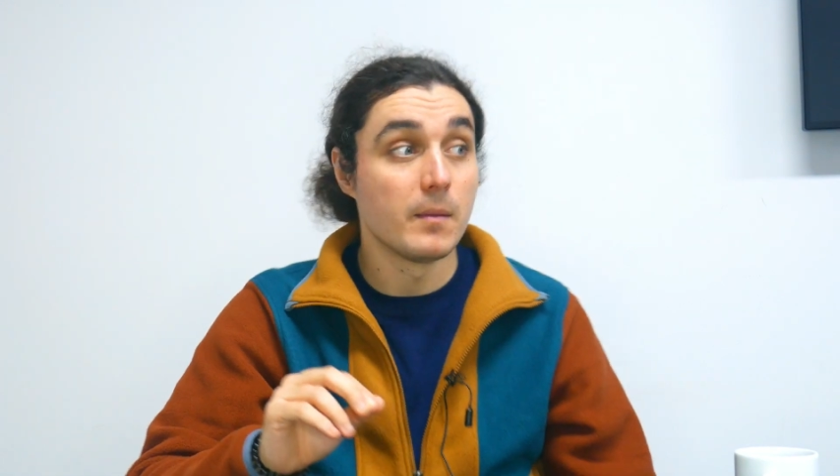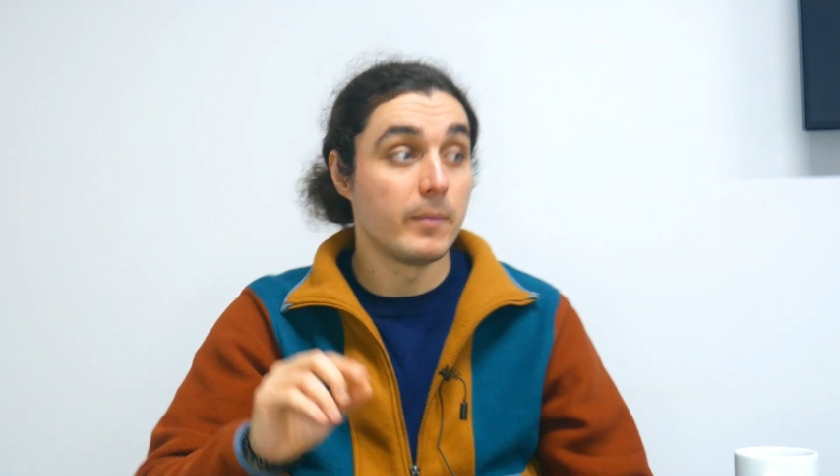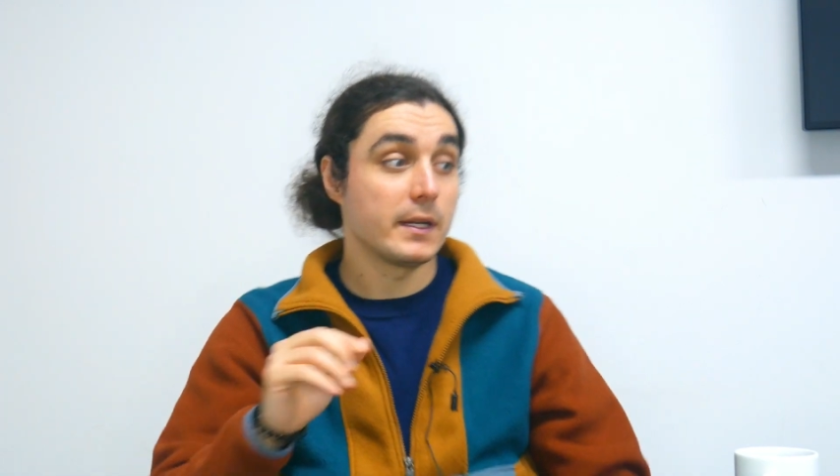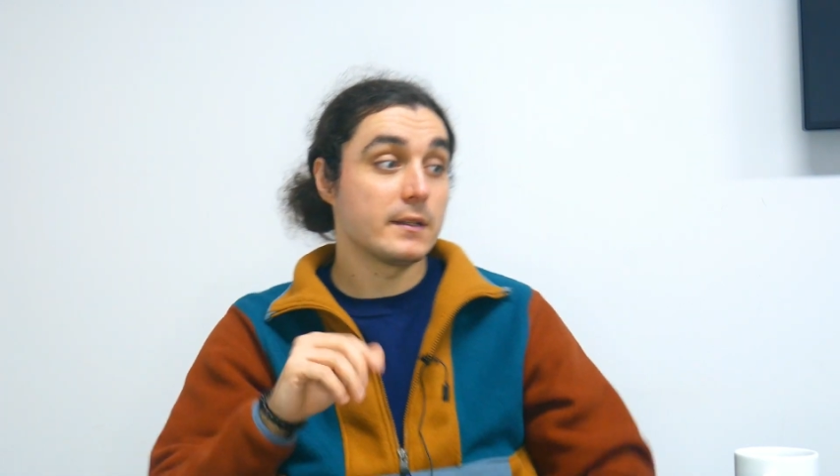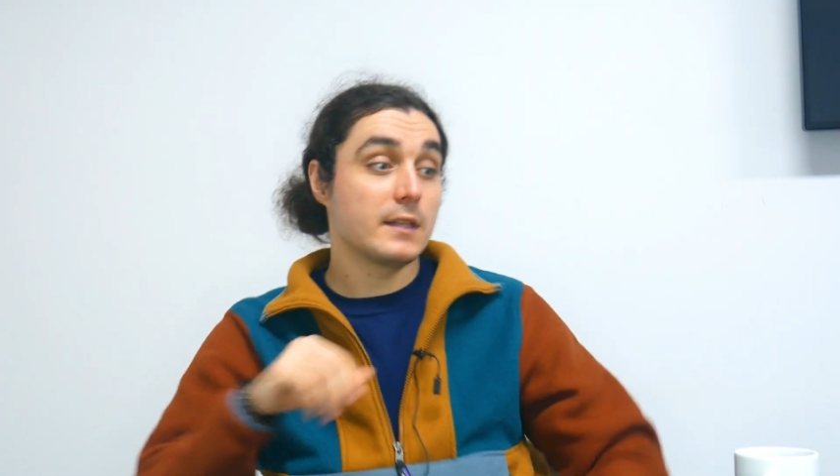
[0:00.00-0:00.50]

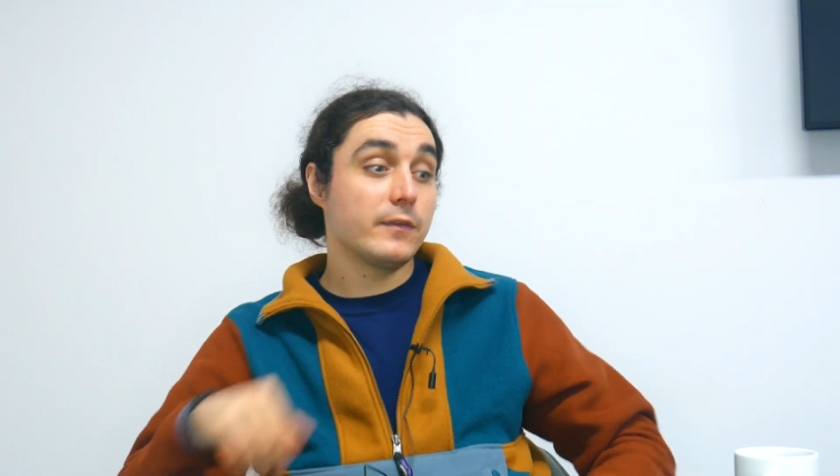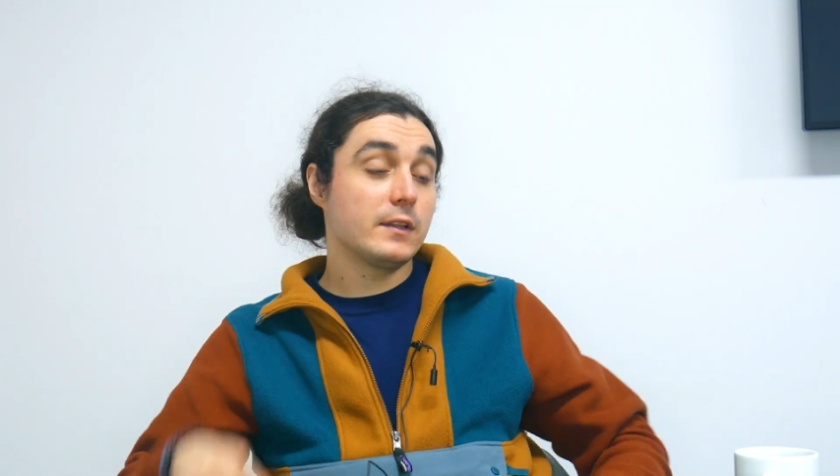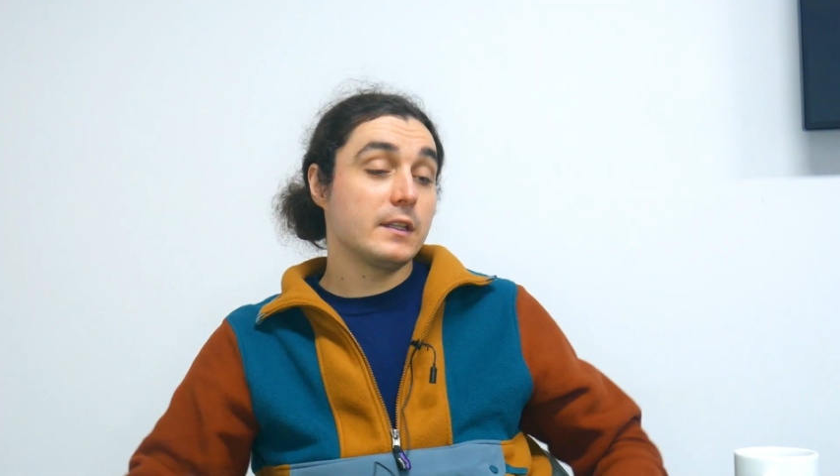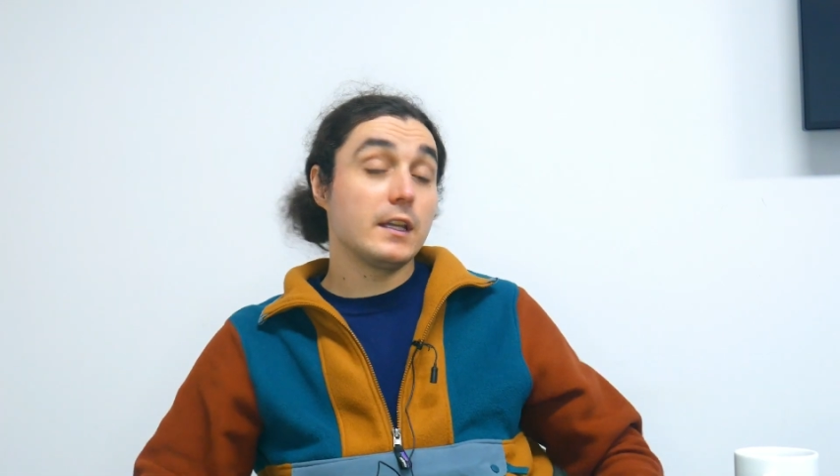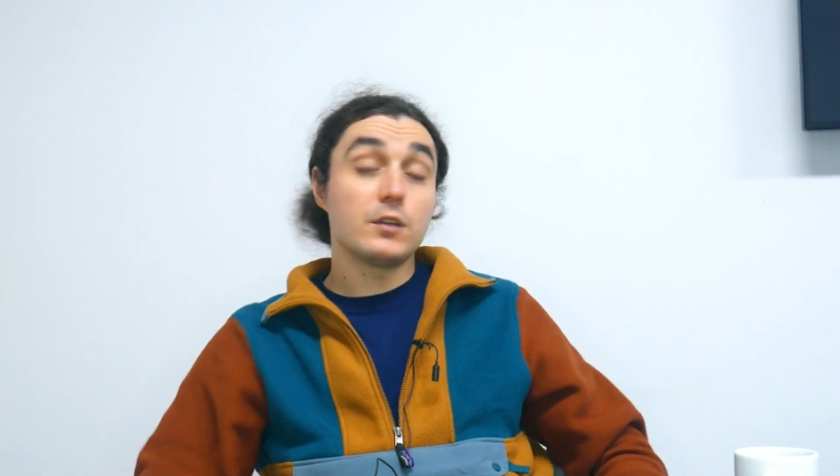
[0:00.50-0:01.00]
But it's
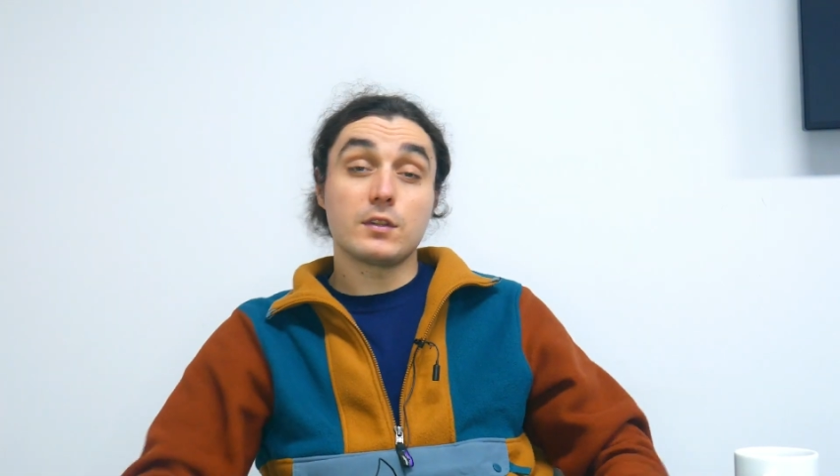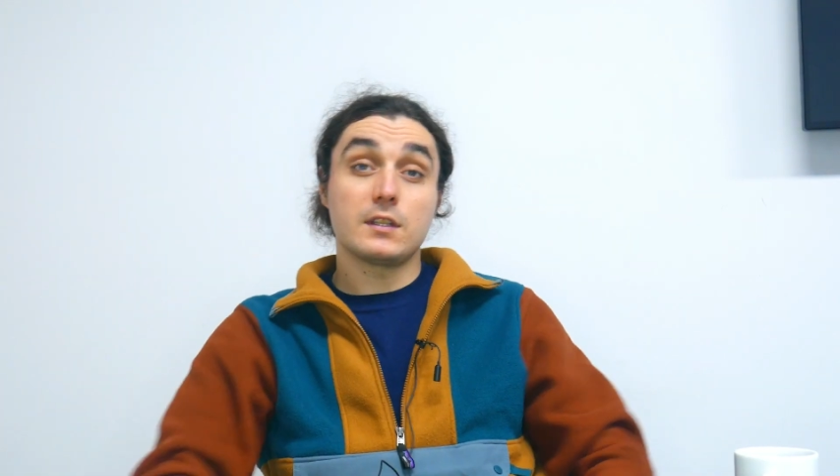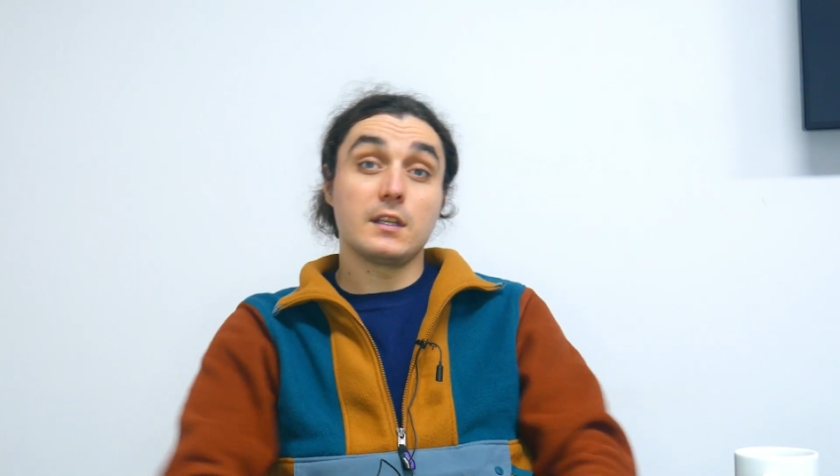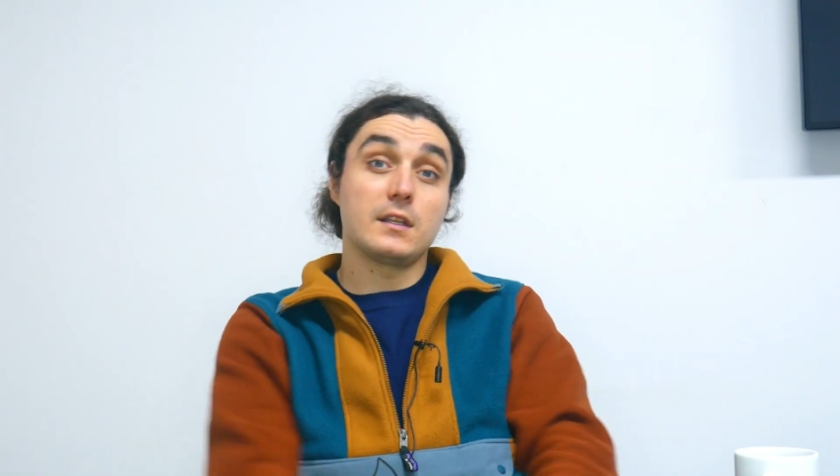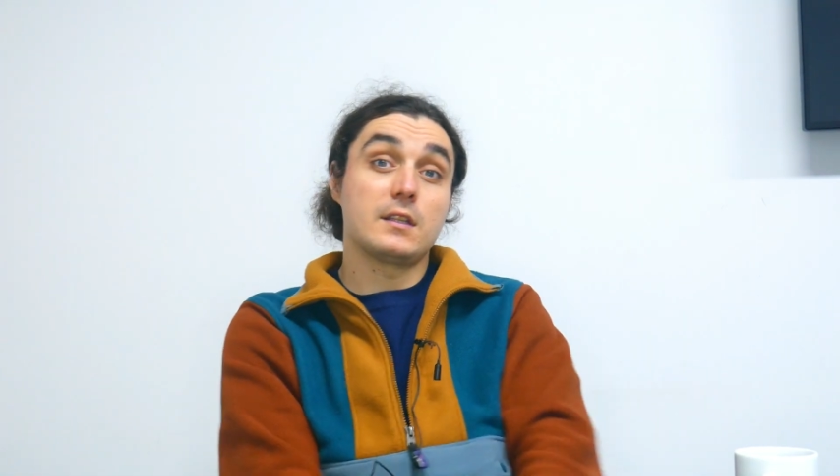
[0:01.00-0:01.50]
definitely
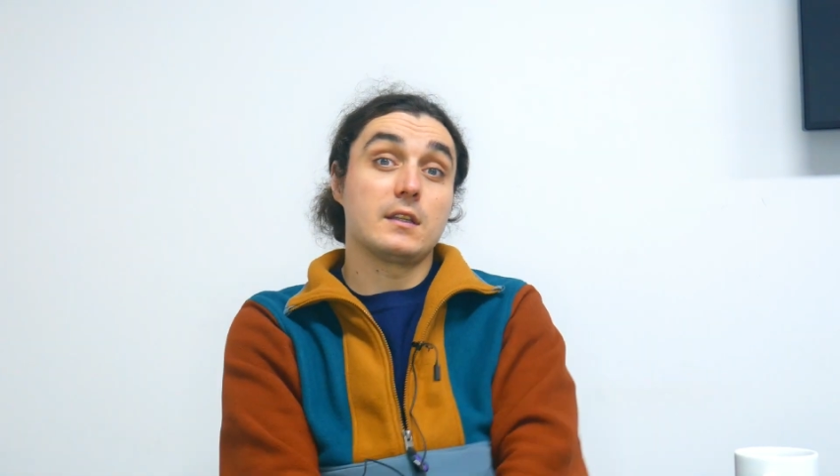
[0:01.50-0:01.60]
interesting